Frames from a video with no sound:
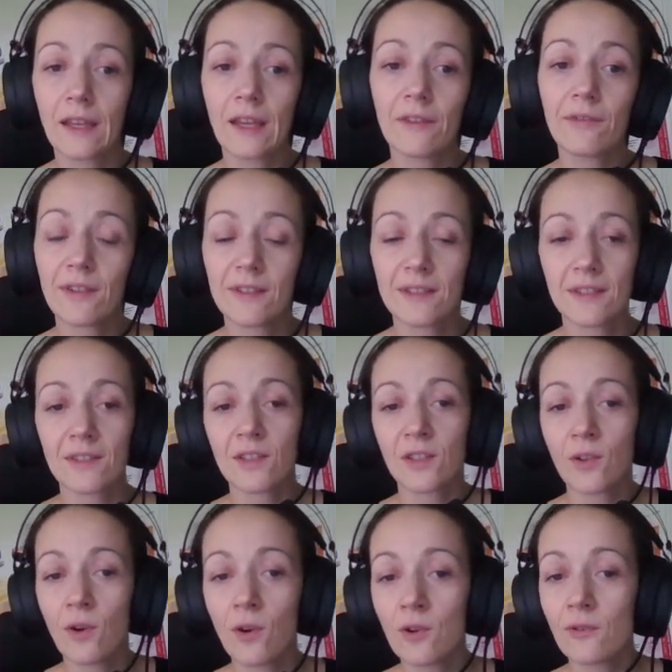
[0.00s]
give us a
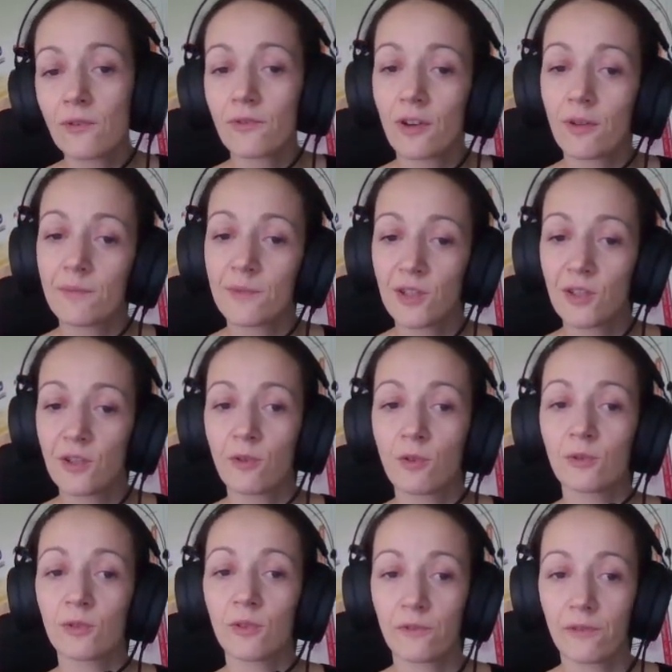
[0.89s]
score from
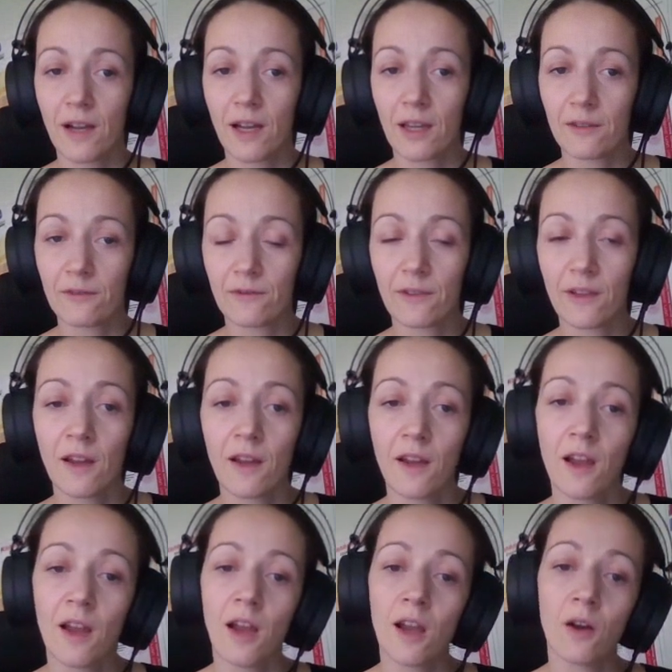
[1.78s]
0 to 5,
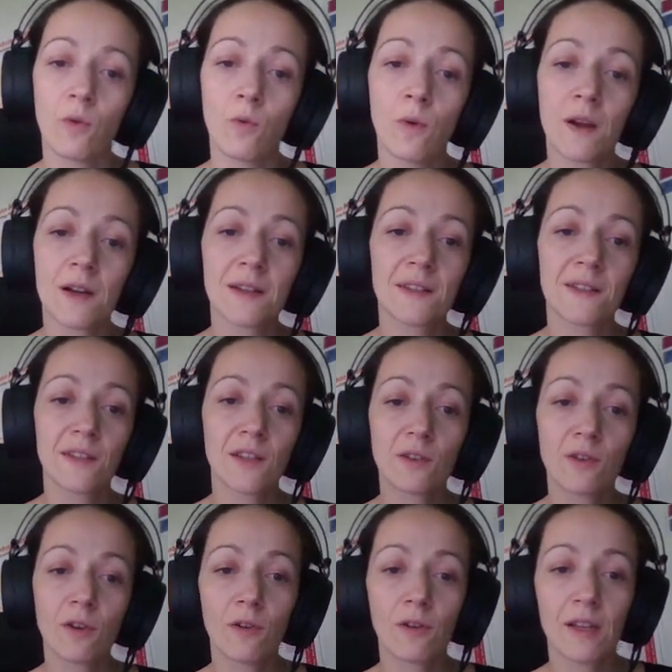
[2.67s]
where
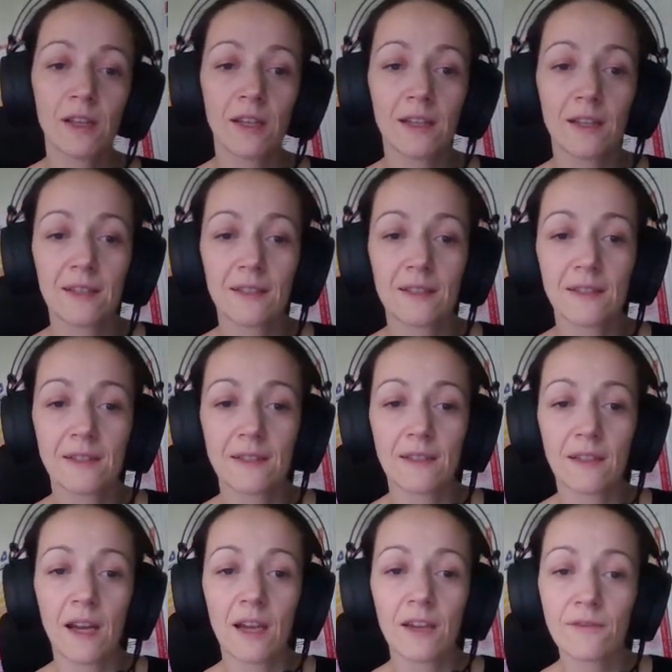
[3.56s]
0
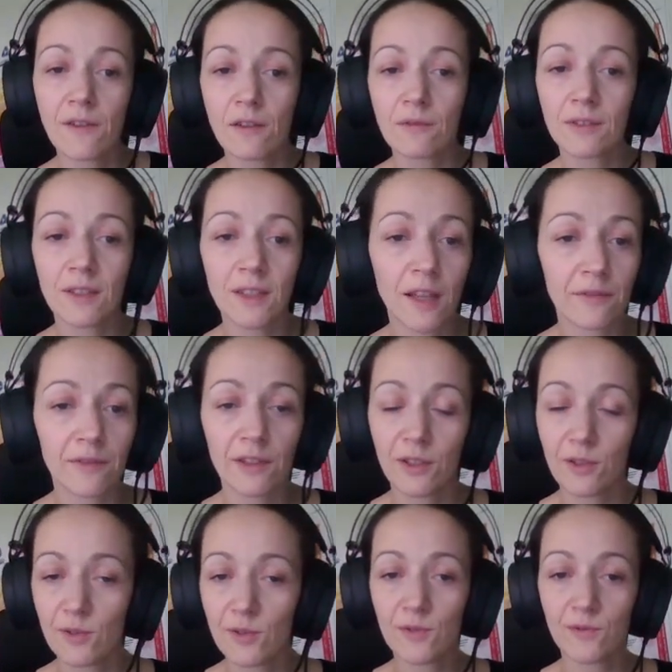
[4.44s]
is I found
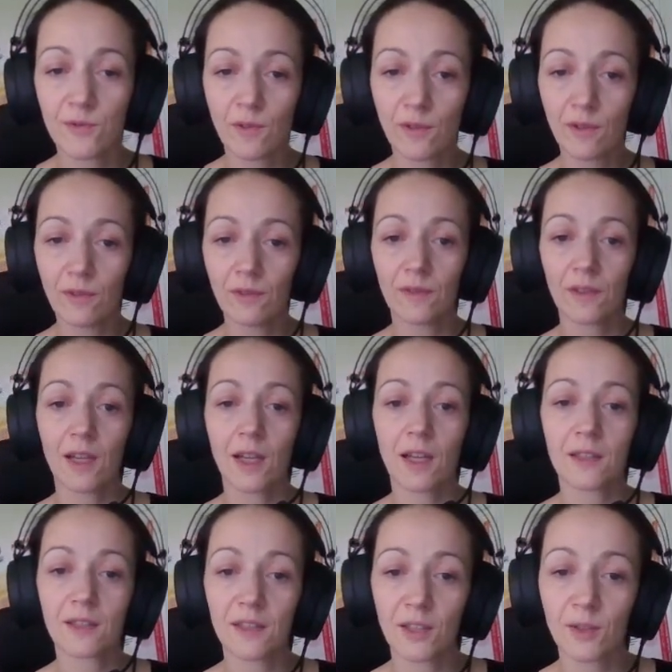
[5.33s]
nothing useful
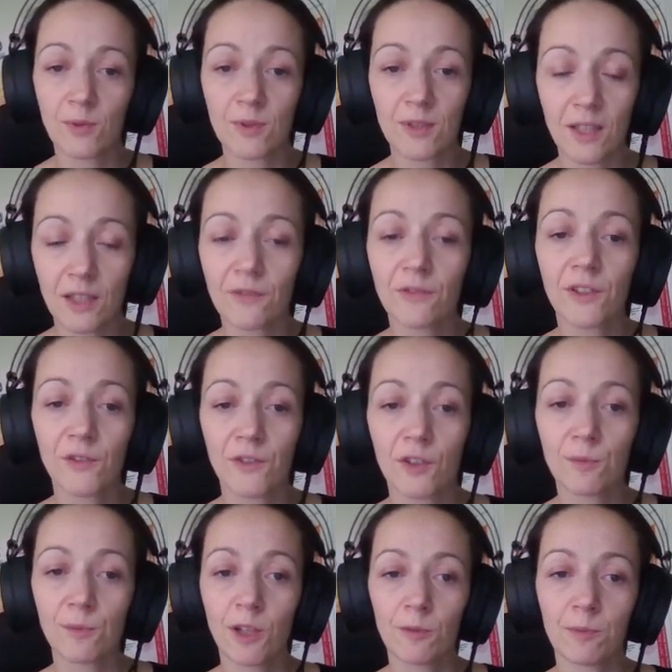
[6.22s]
and it was unfit
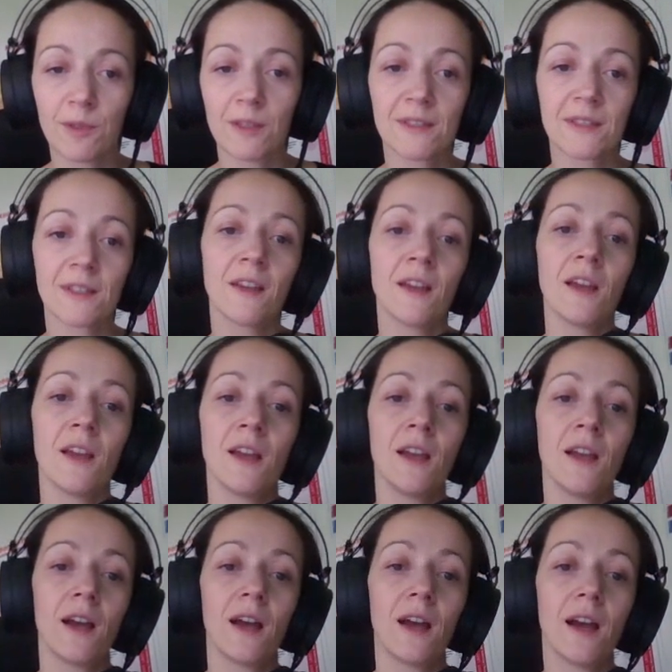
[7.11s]
for purpose,
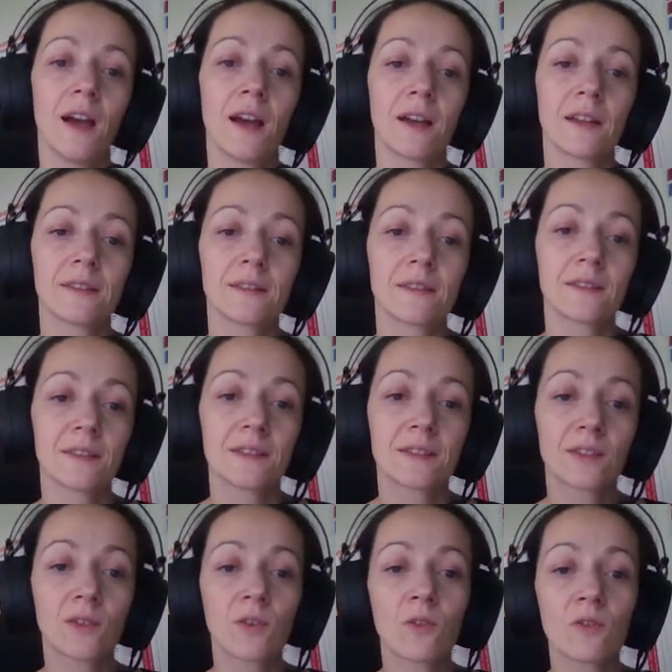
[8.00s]
and
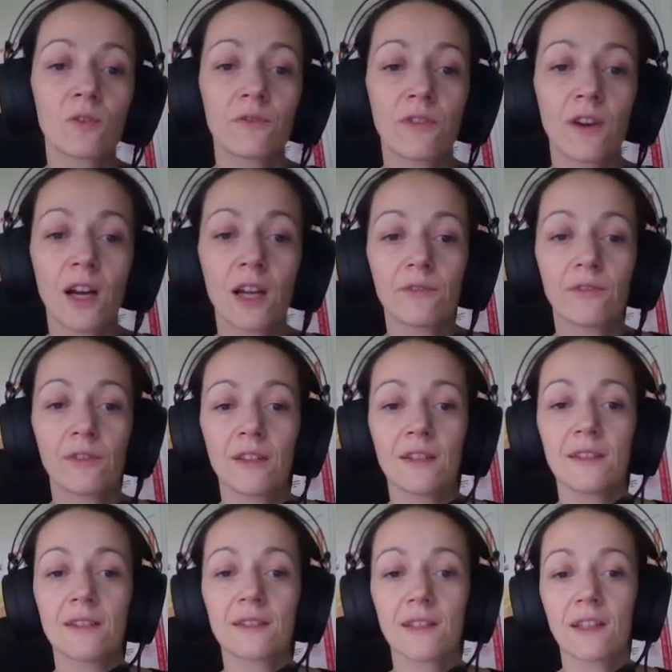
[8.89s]
score 5
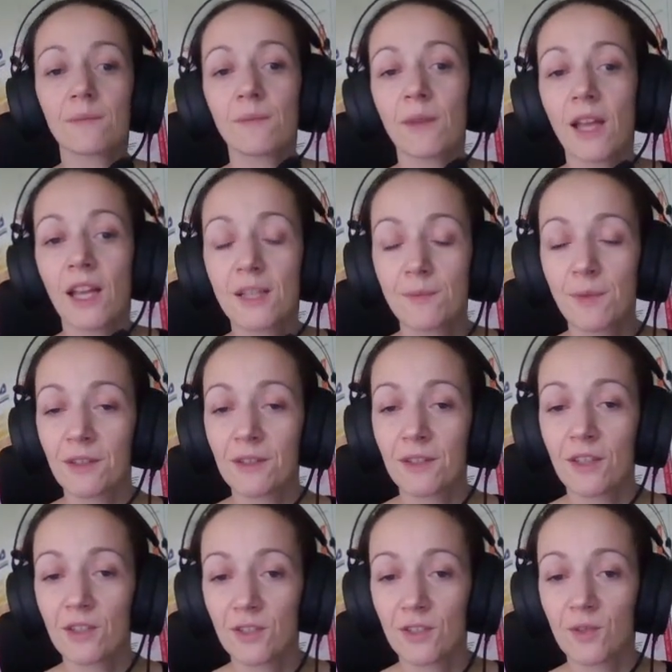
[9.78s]
is that my
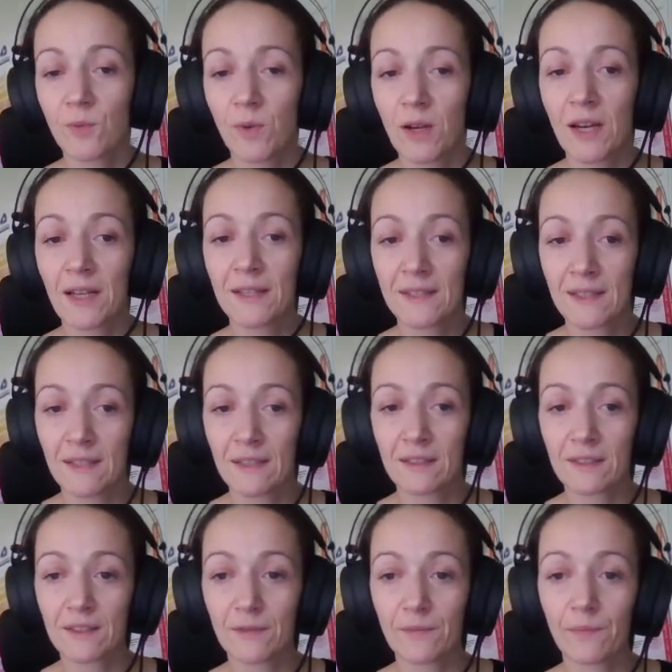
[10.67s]
expectations were
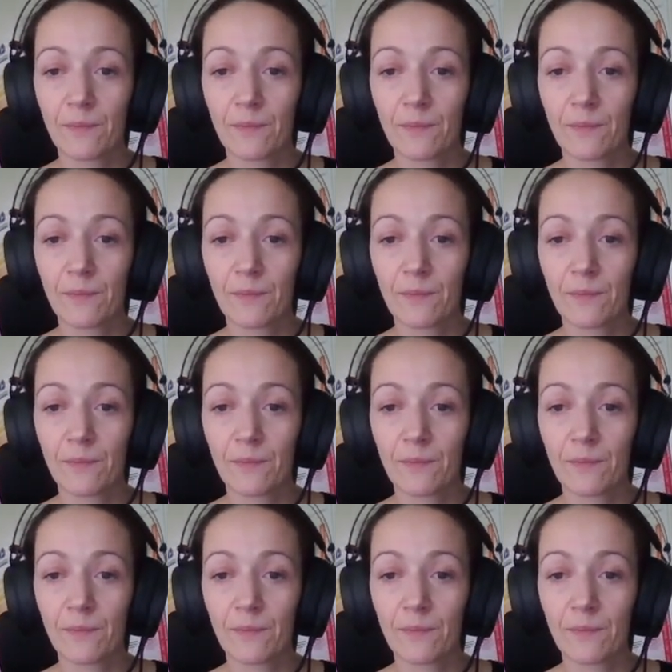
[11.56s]
exceeded.